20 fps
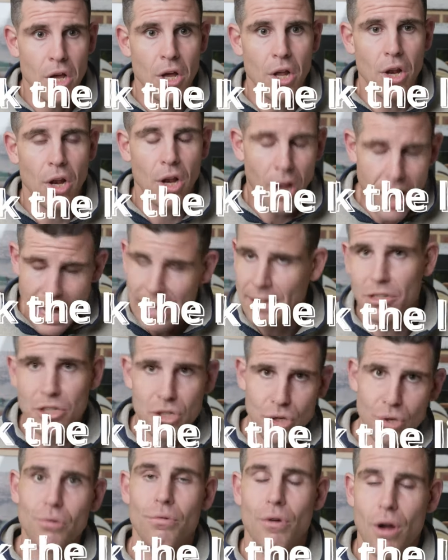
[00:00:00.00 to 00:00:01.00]
Like the
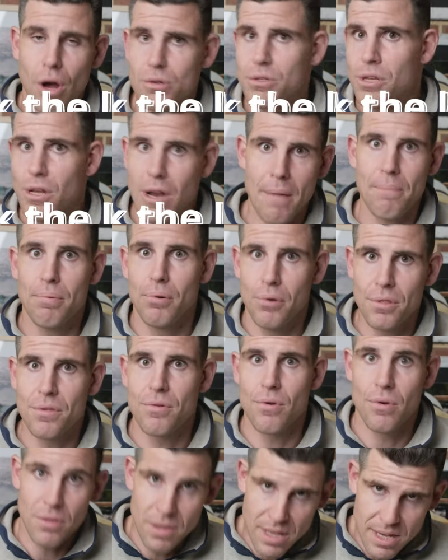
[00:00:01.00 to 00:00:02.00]
two rolls that I put
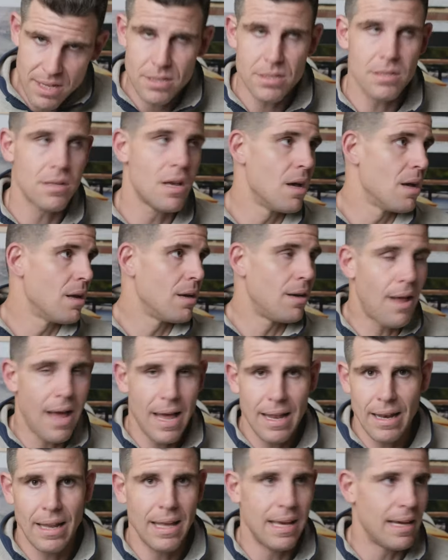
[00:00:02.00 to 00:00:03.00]
through this,
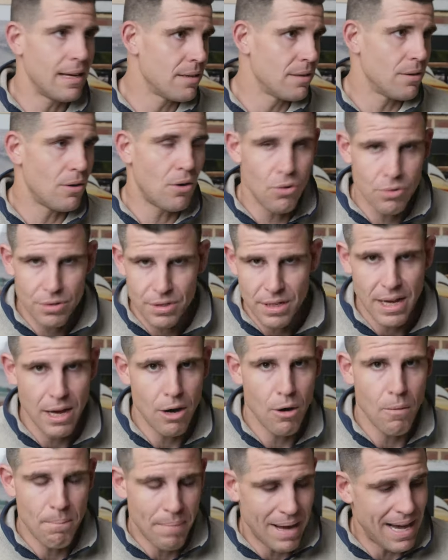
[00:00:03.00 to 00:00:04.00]
light leaked, all to
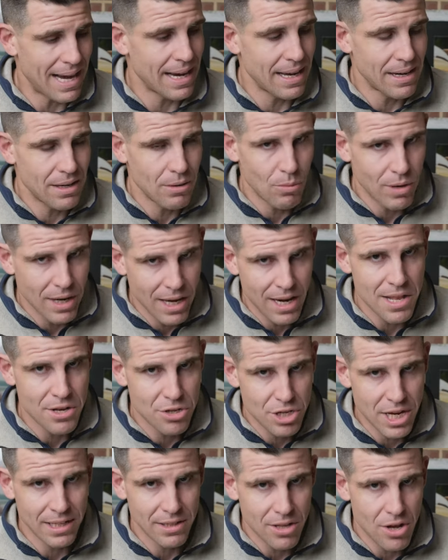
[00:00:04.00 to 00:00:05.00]
hell, buggered. We're going to
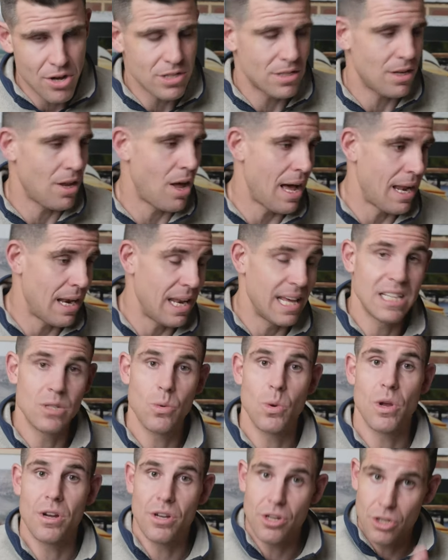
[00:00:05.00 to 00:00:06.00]
check those light leaks.
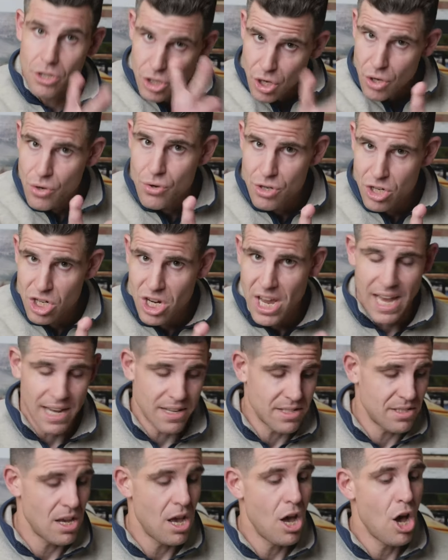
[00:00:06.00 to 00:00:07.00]
We're going to do two
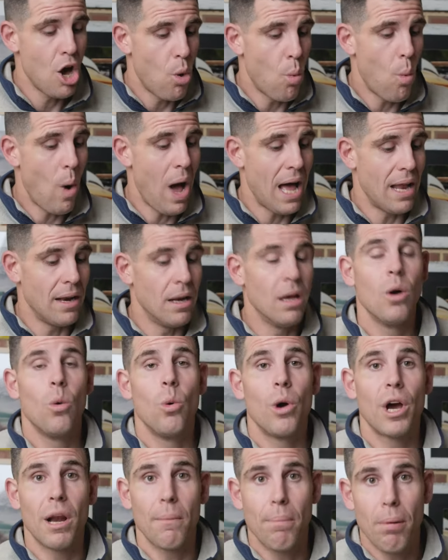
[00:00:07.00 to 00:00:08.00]
checks. One,
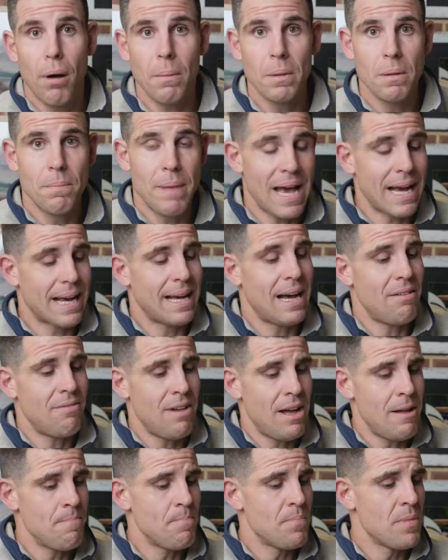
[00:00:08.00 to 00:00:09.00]
we're going to pop the back cover.